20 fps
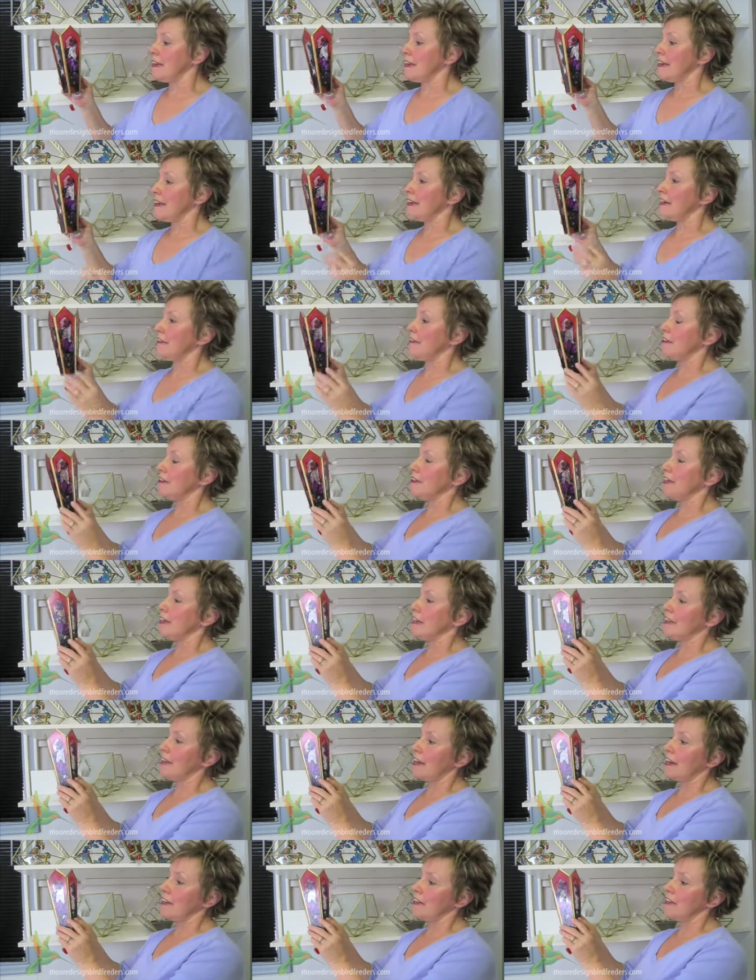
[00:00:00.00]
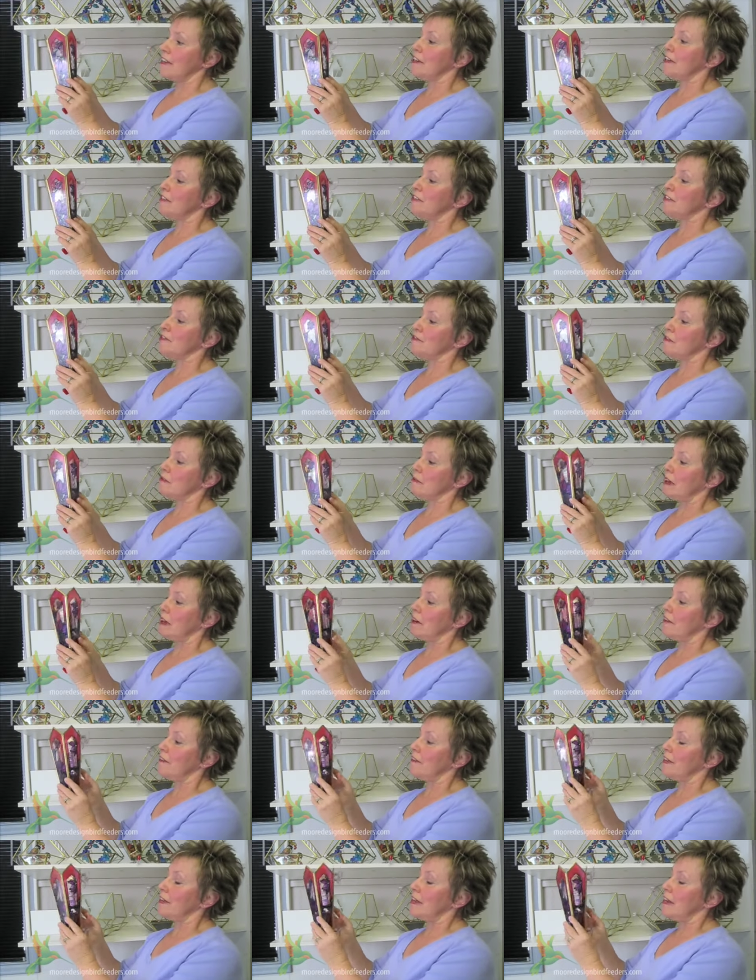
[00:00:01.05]
It'll look like that years from
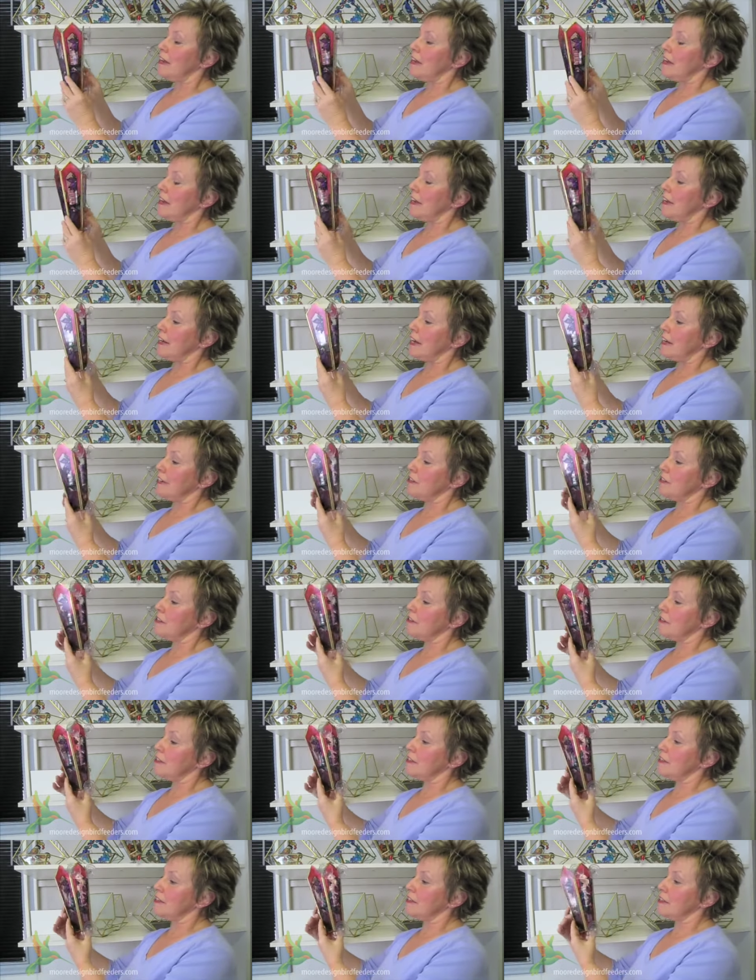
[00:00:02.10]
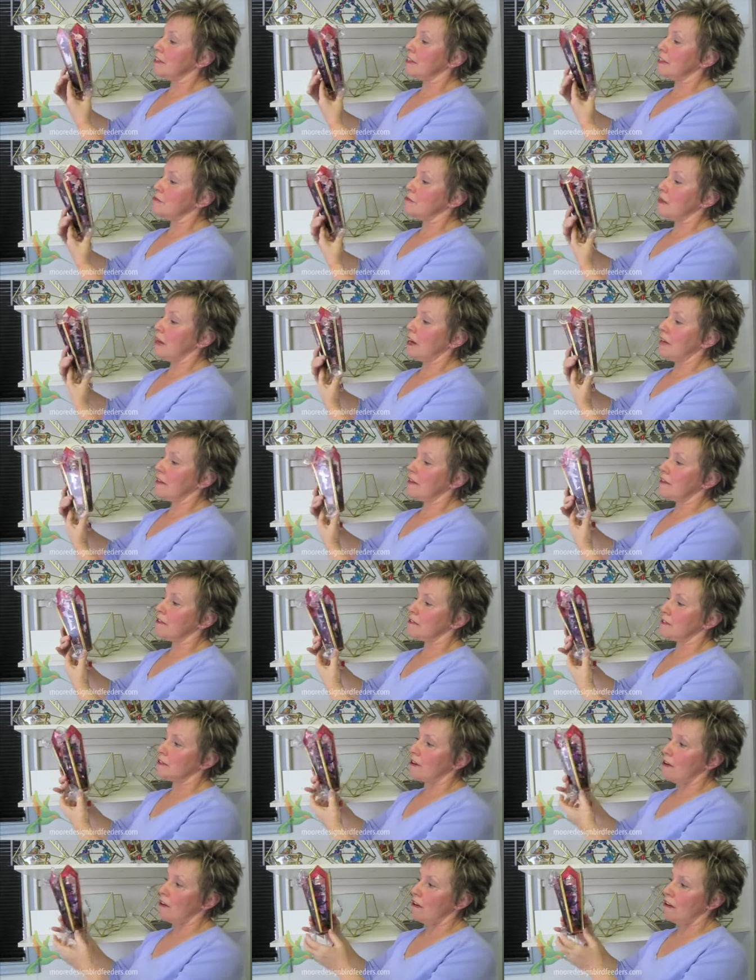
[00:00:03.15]
now. And as you can see, the pattern
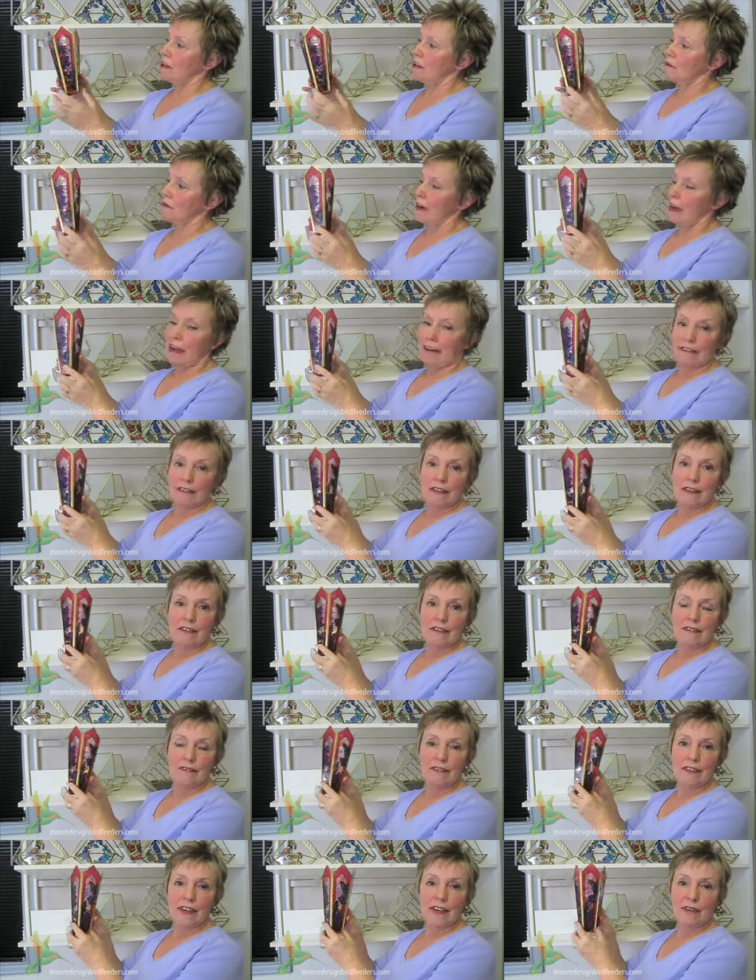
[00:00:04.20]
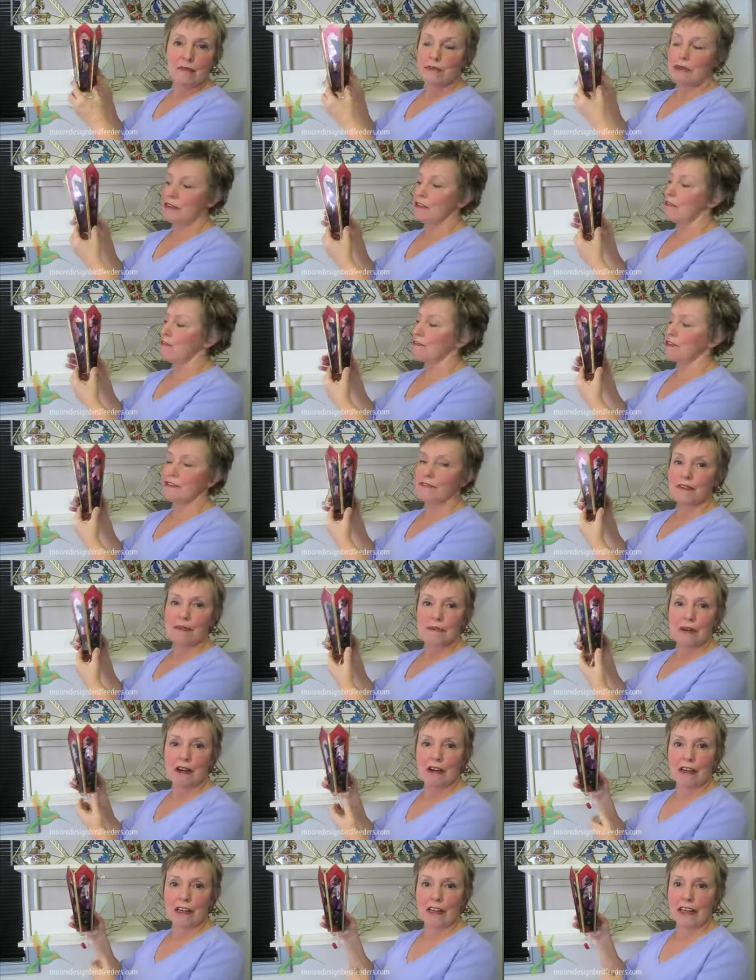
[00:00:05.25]
goes all around. Very beautiful from
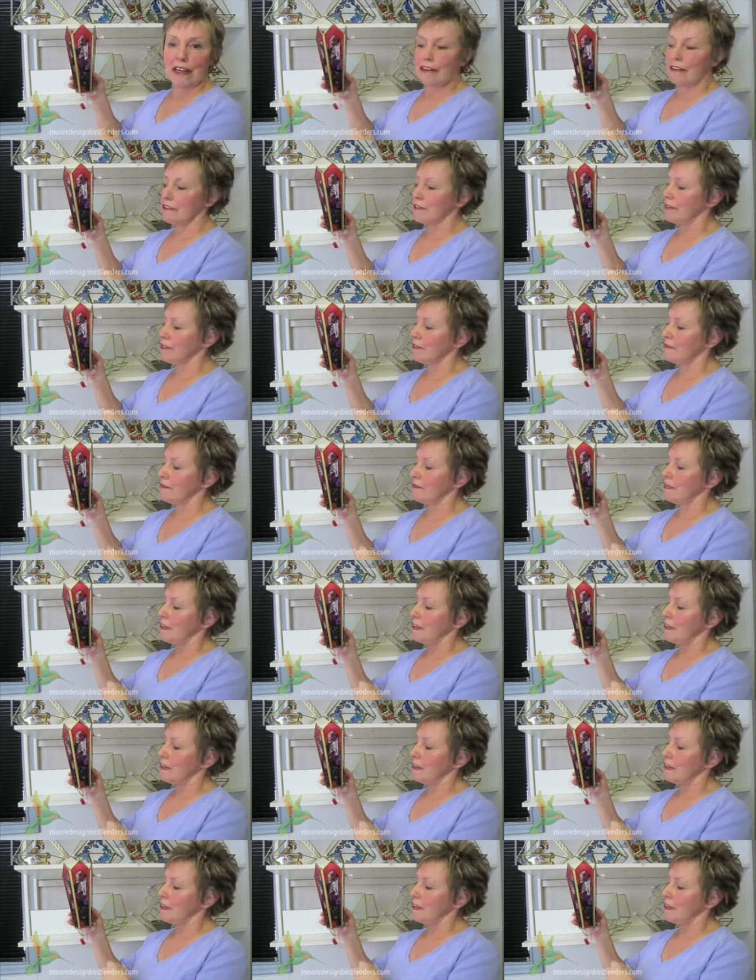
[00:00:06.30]
all angles.